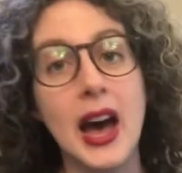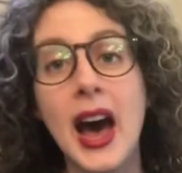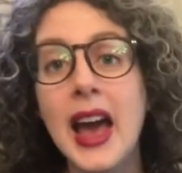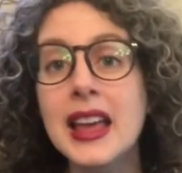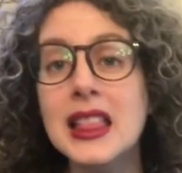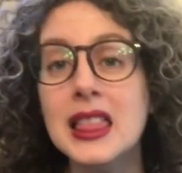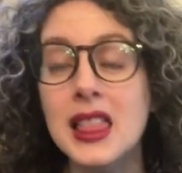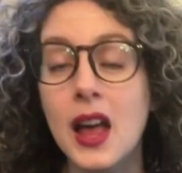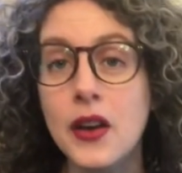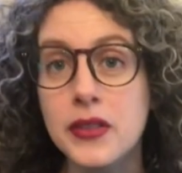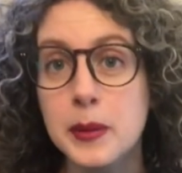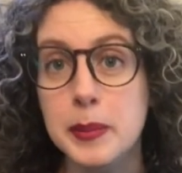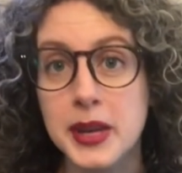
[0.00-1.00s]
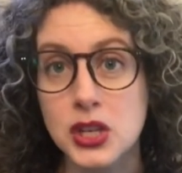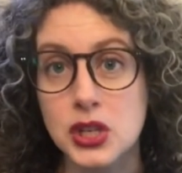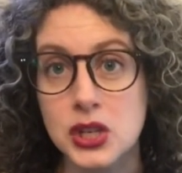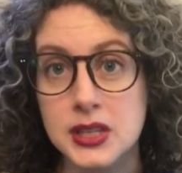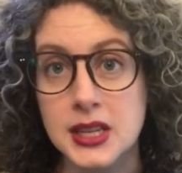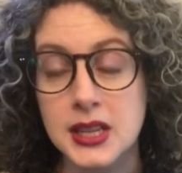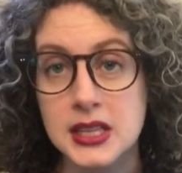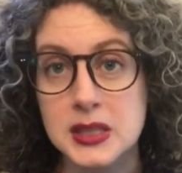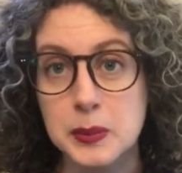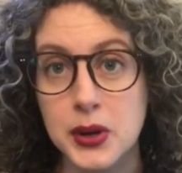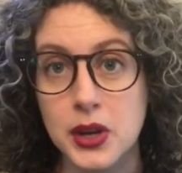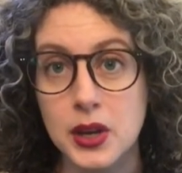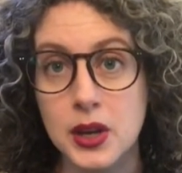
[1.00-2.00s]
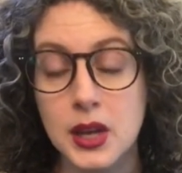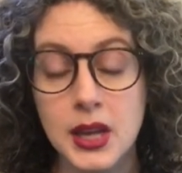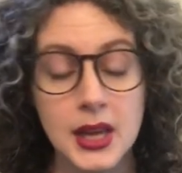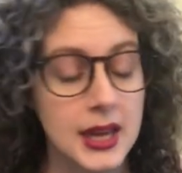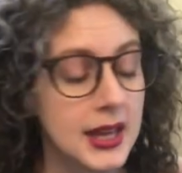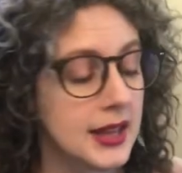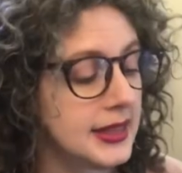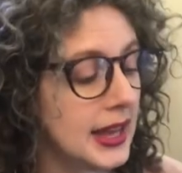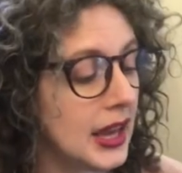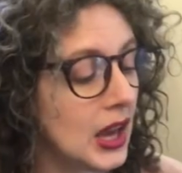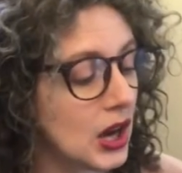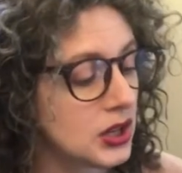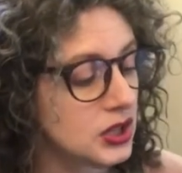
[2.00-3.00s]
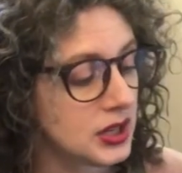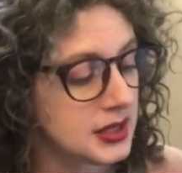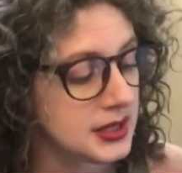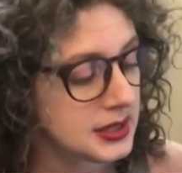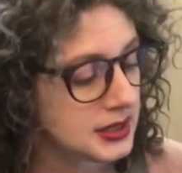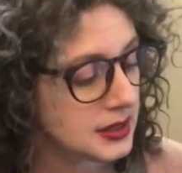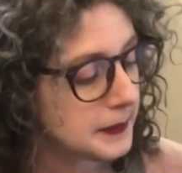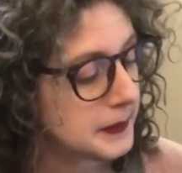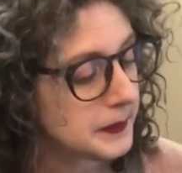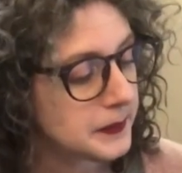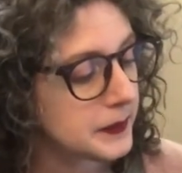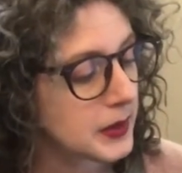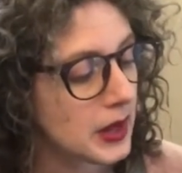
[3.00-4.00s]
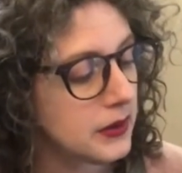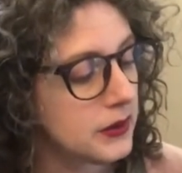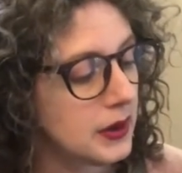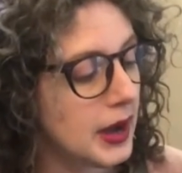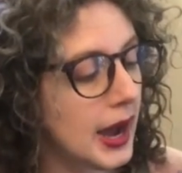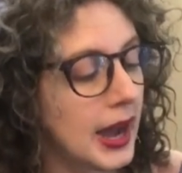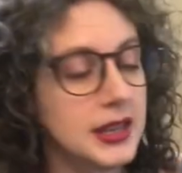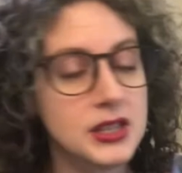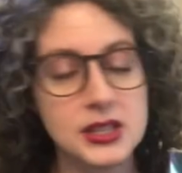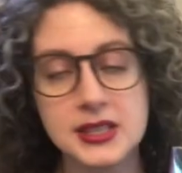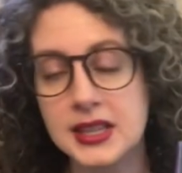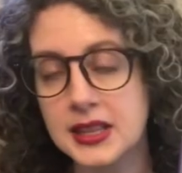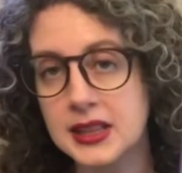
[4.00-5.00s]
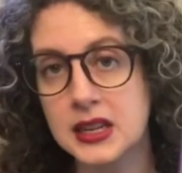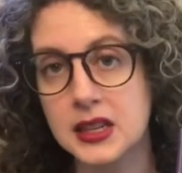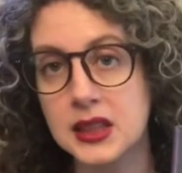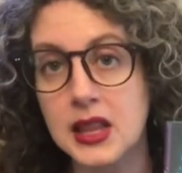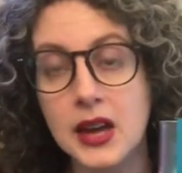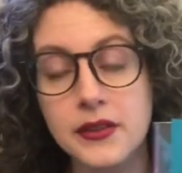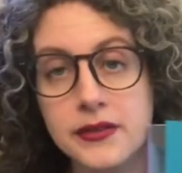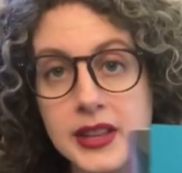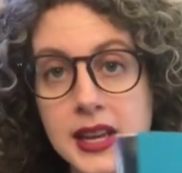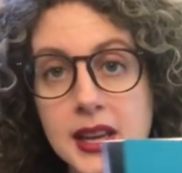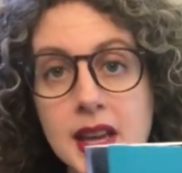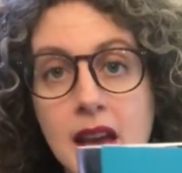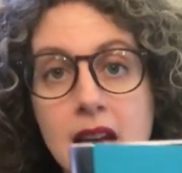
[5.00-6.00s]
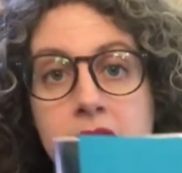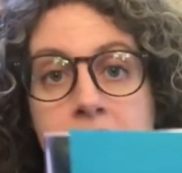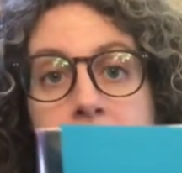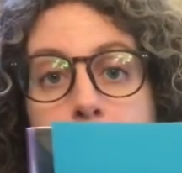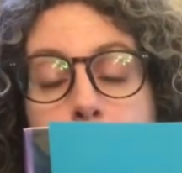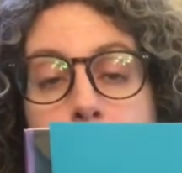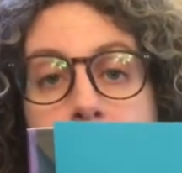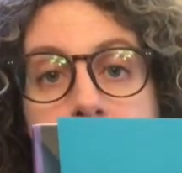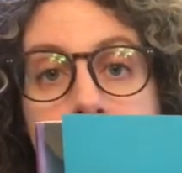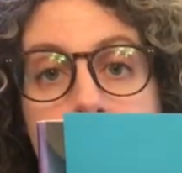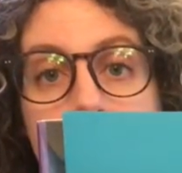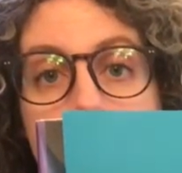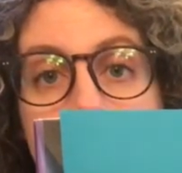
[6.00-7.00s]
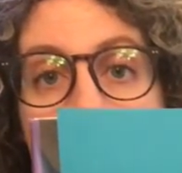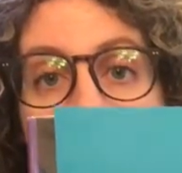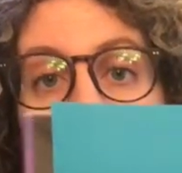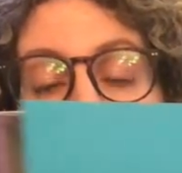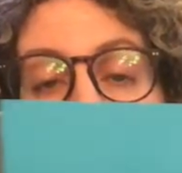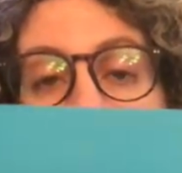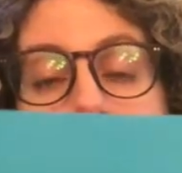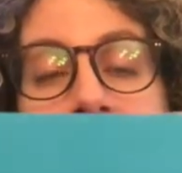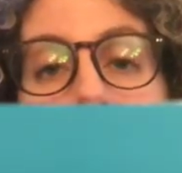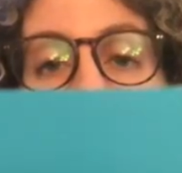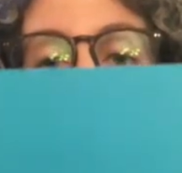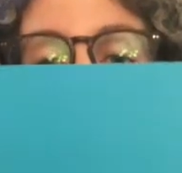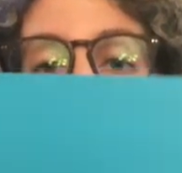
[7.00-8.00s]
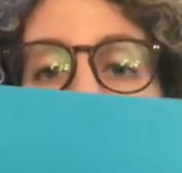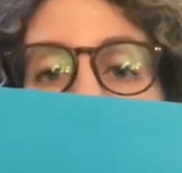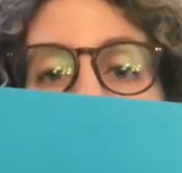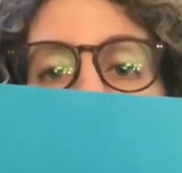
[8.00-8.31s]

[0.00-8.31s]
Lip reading: I love the pictures in this book. I just think they're lovely and they're wonderful. And look at this.